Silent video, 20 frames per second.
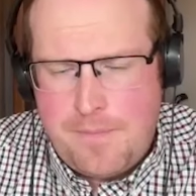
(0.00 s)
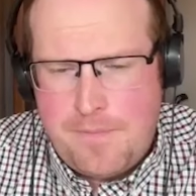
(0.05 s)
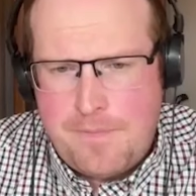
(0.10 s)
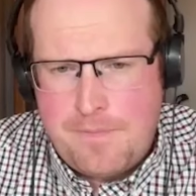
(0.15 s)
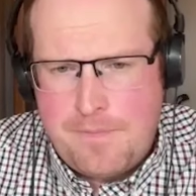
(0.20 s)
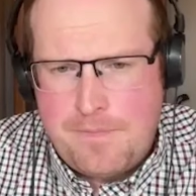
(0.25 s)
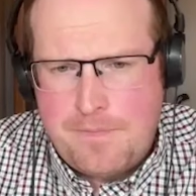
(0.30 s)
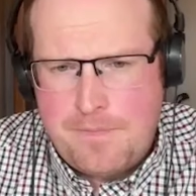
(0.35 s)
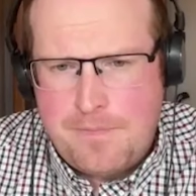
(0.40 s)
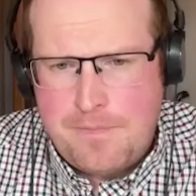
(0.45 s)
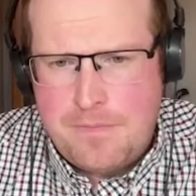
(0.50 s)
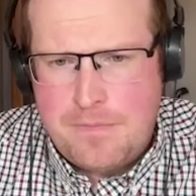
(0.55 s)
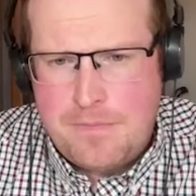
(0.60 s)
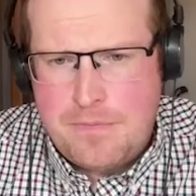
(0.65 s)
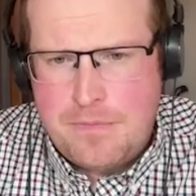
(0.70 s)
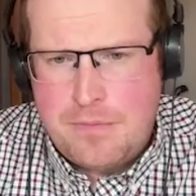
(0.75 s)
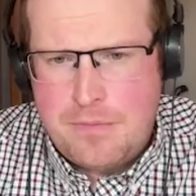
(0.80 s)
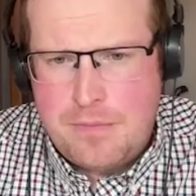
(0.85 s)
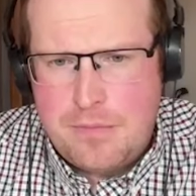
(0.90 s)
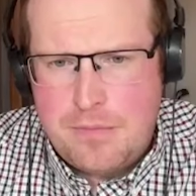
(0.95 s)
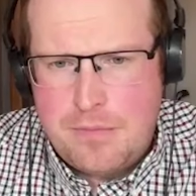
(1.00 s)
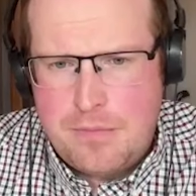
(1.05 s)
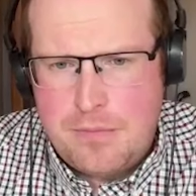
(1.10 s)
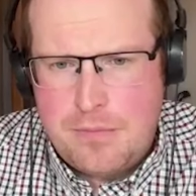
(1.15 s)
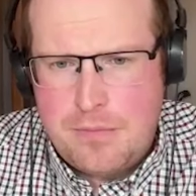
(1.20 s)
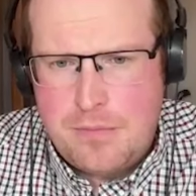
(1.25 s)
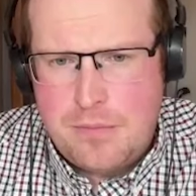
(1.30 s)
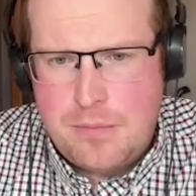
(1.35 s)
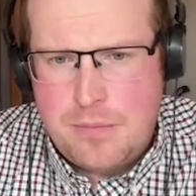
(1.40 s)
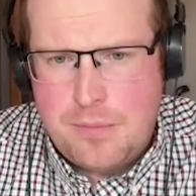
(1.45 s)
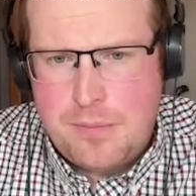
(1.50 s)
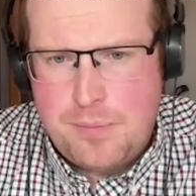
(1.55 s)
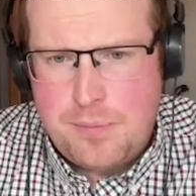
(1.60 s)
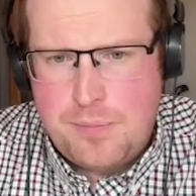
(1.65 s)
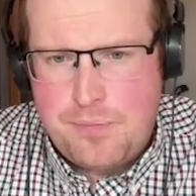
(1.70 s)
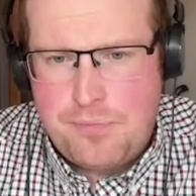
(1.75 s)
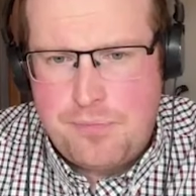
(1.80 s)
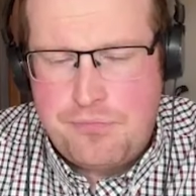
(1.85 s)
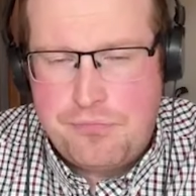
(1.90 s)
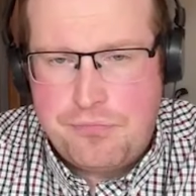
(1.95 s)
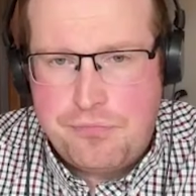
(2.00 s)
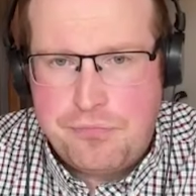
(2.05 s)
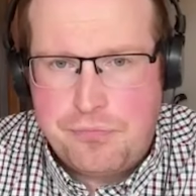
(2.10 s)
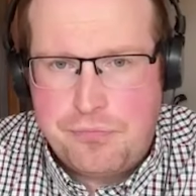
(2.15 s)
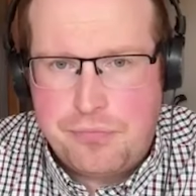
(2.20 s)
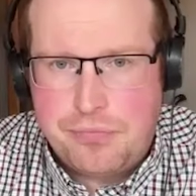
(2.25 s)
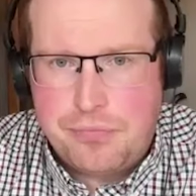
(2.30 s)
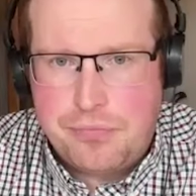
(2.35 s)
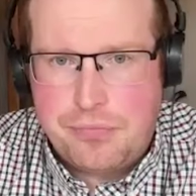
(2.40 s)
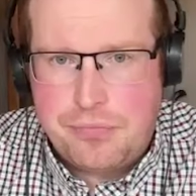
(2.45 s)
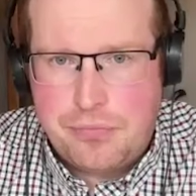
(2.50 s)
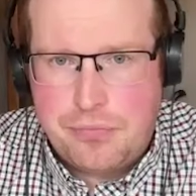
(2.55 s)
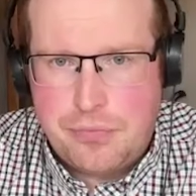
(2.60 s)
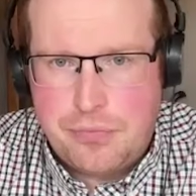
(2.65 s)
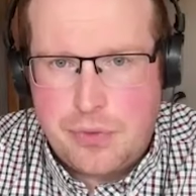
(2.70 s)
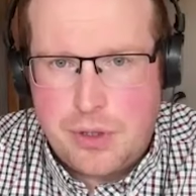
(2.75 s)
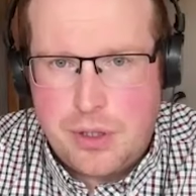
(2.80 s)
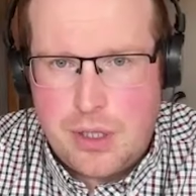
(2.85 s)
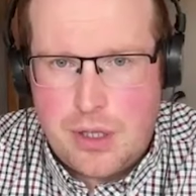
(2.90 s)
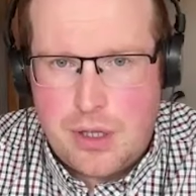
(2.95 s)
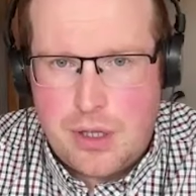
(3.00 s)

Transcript: [no speech]